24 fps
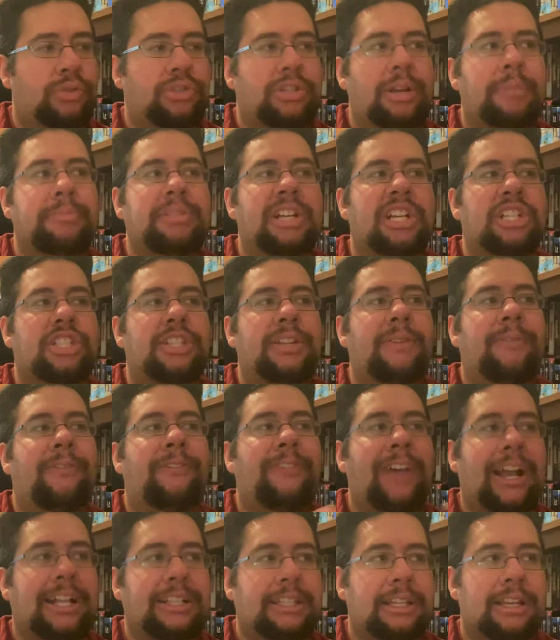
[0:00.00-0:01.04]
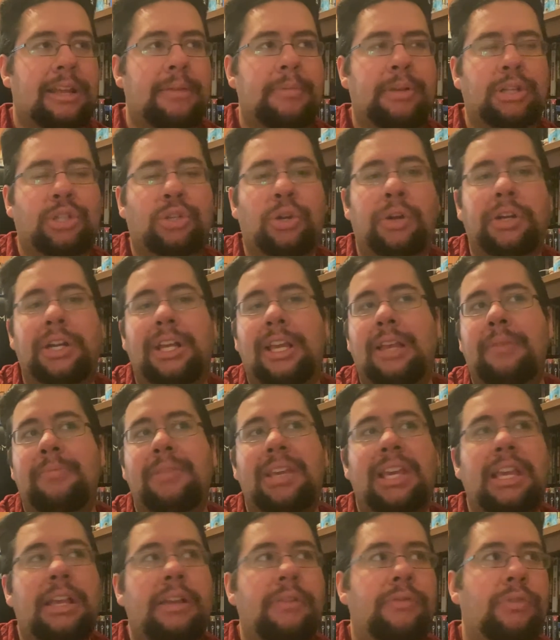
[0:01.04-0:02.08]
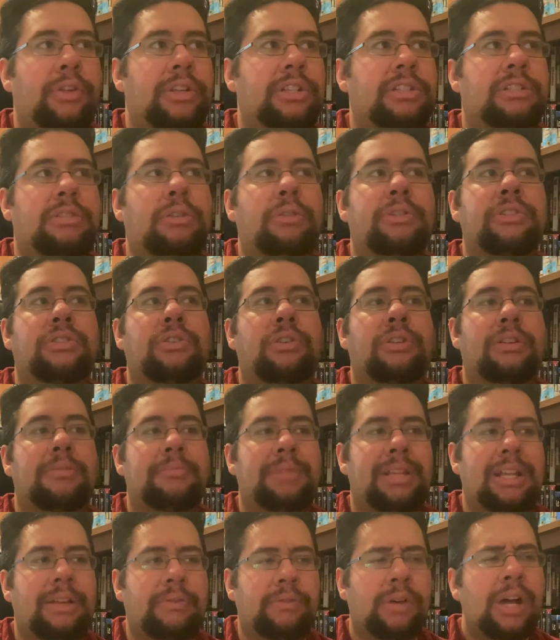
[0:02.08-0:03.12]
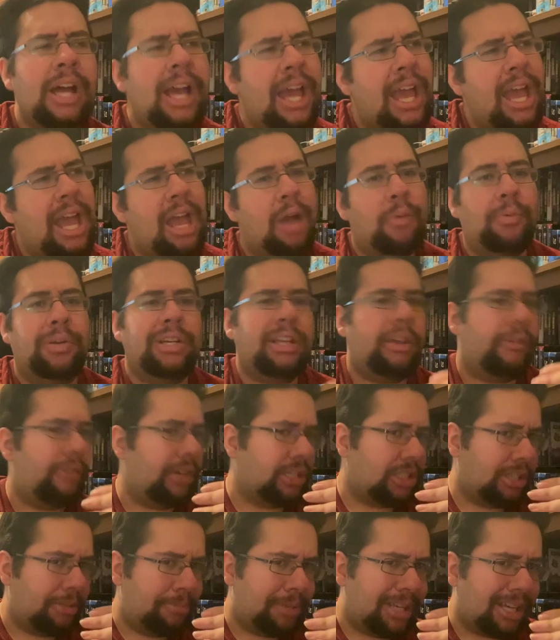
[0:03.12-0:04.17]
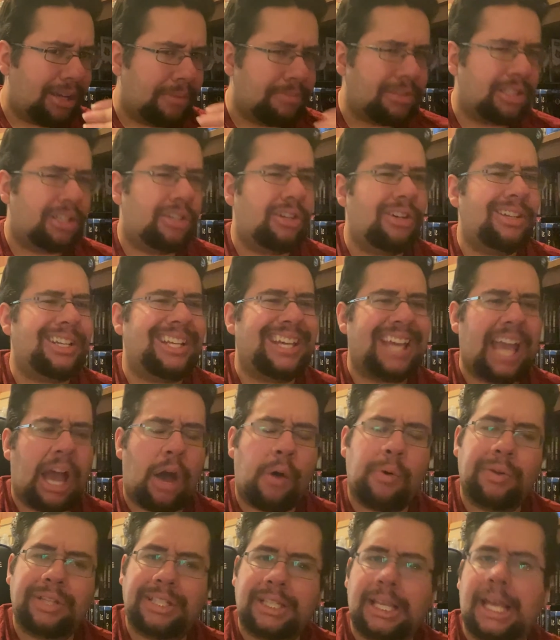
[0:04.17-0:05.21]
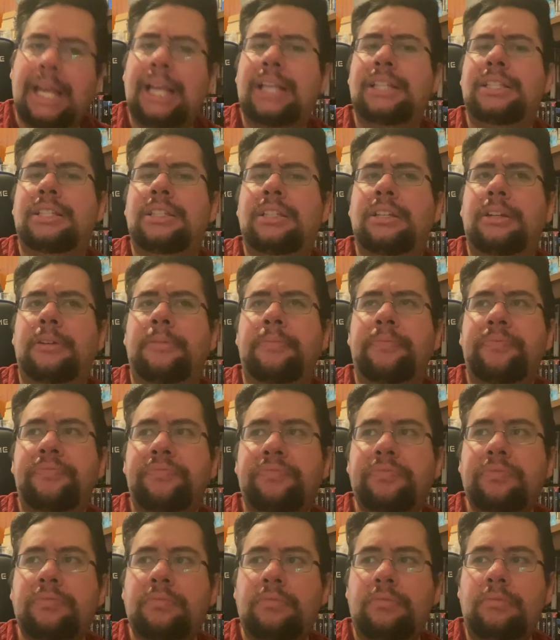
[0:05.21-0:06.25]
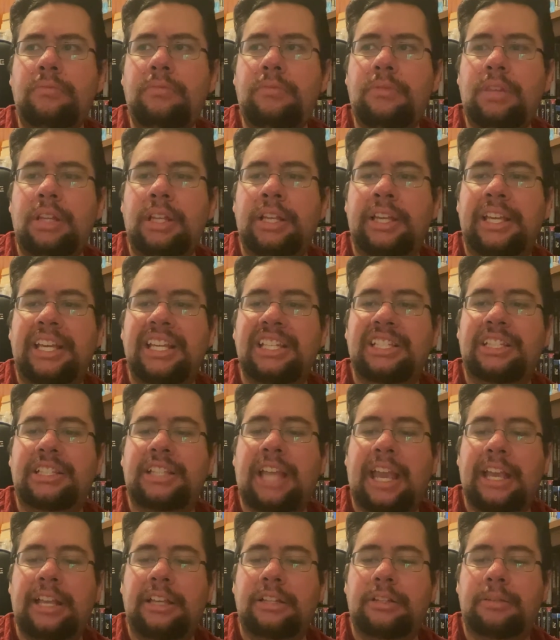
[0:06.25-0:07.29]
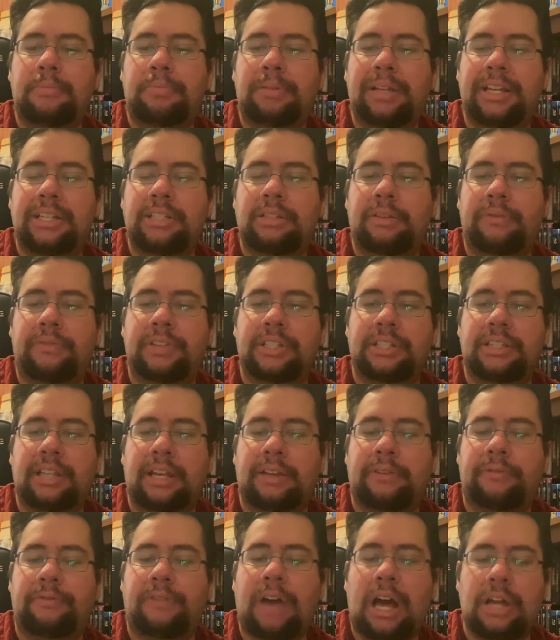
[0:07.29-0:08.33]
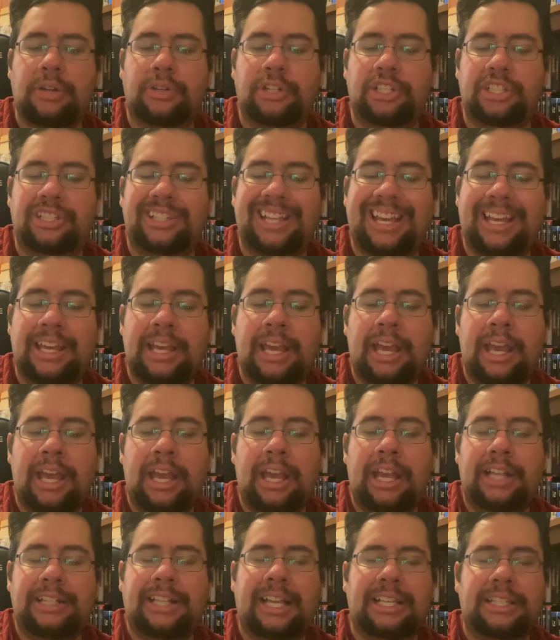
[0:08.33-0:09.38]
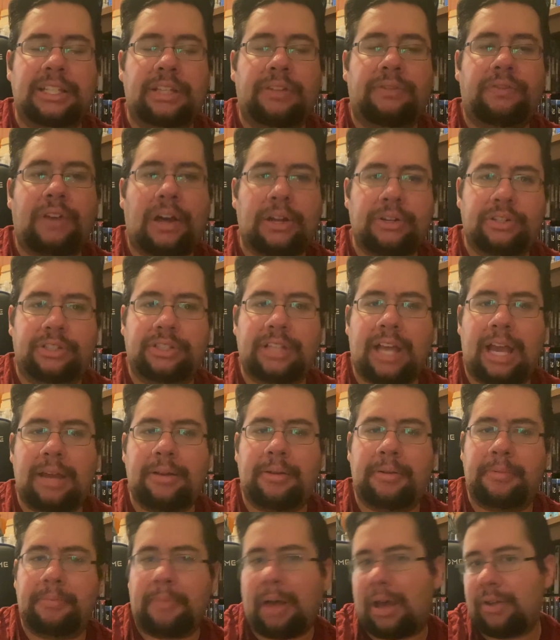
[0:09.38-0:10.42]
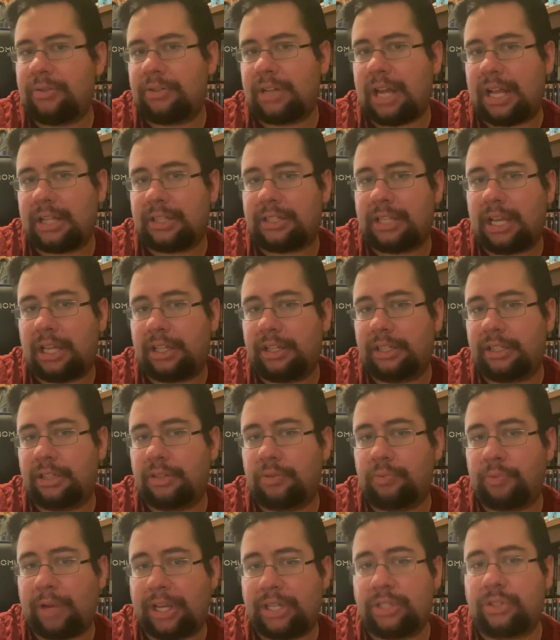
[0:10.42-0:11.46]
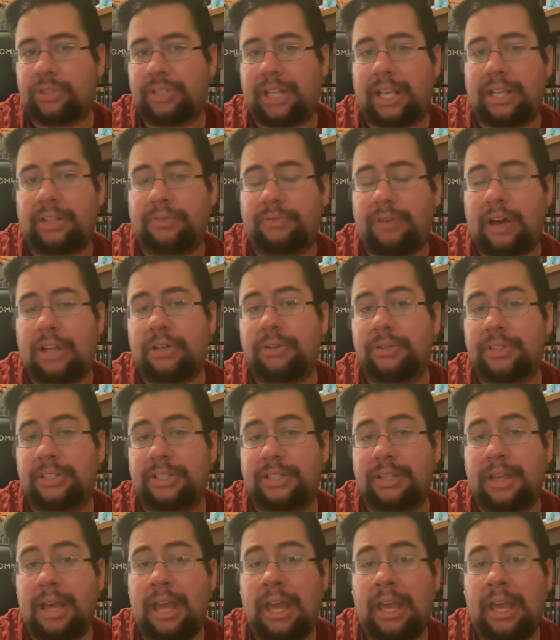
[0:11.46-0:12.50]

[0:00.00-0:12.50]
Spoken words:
Gem just infecting him and turning him evil and slowly turning him evil. And when he eventually becomes good, he always has to... He's taken the place of his, like, father. He takes his father's side about not telling the Rangers that his father is